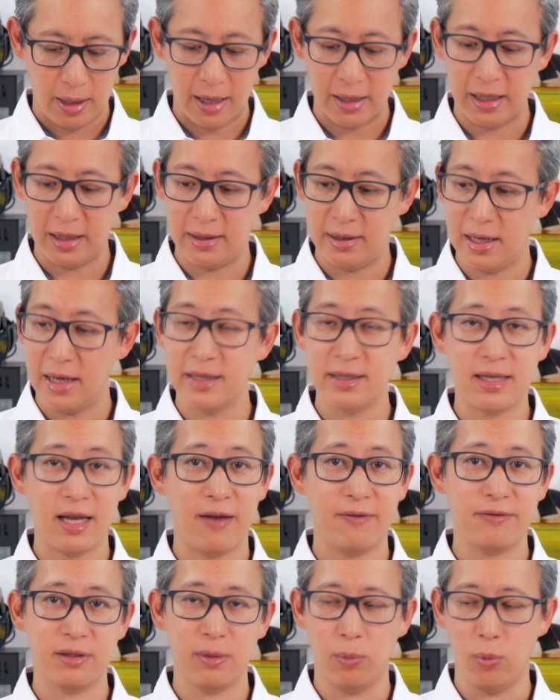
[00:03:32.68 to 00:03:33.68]
And it does
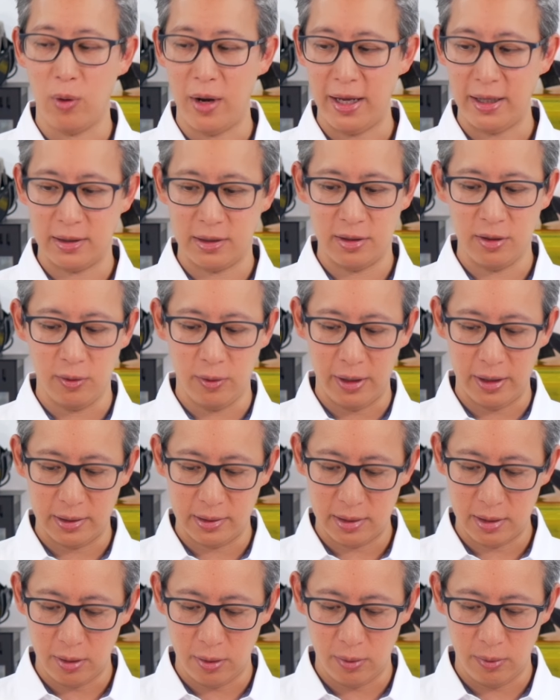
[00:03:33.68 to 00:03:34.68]
have some weight to it,
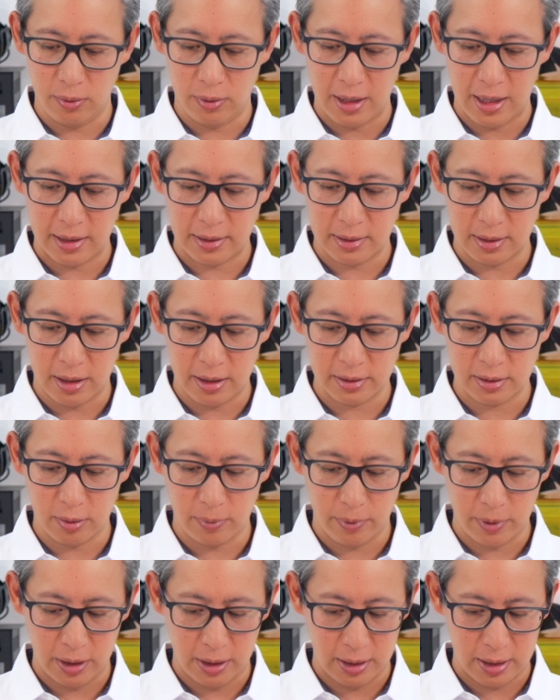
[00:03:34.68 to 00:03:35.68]
so that's also
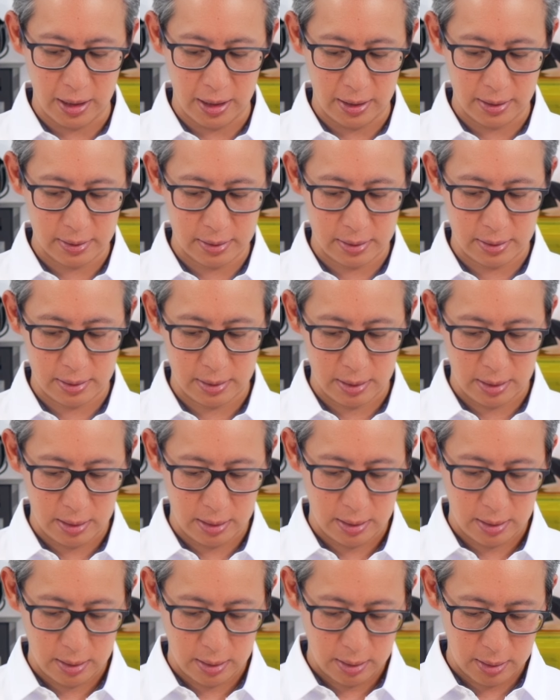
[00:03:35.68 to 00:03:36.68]
pretty nice.
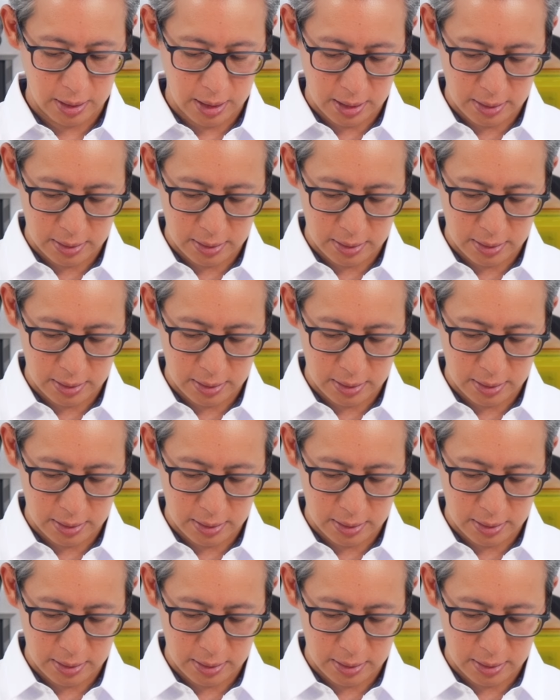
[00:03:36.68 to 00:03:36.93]
Okay,